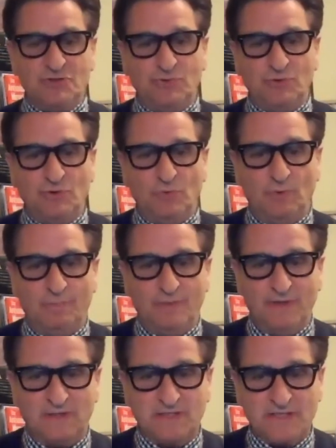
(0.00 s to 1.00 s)
you will be
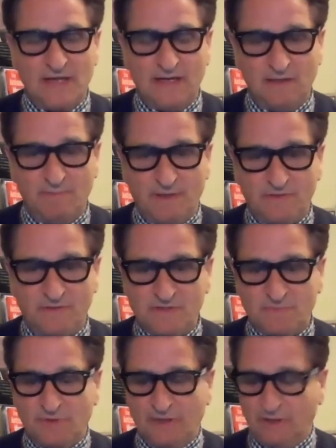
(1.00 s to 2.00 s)
excited about this
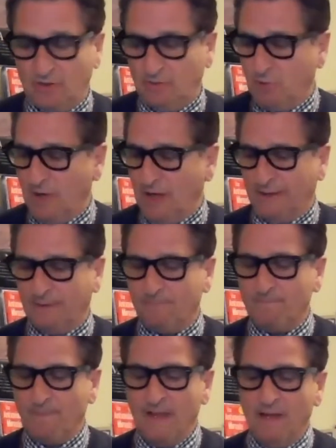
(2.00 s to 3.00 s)
particular product.
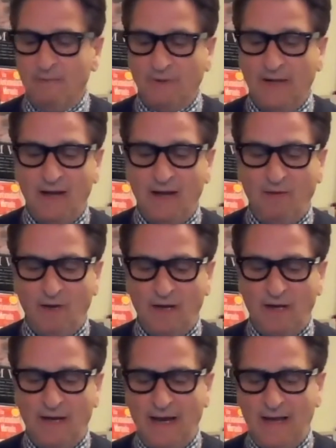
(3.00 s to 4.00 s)
But how
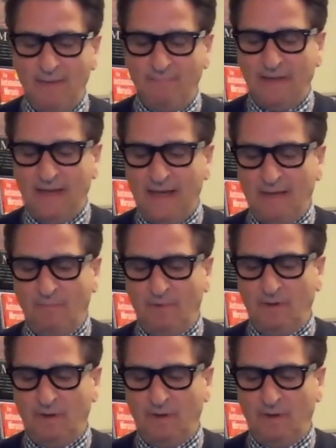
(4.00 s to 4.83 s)
I became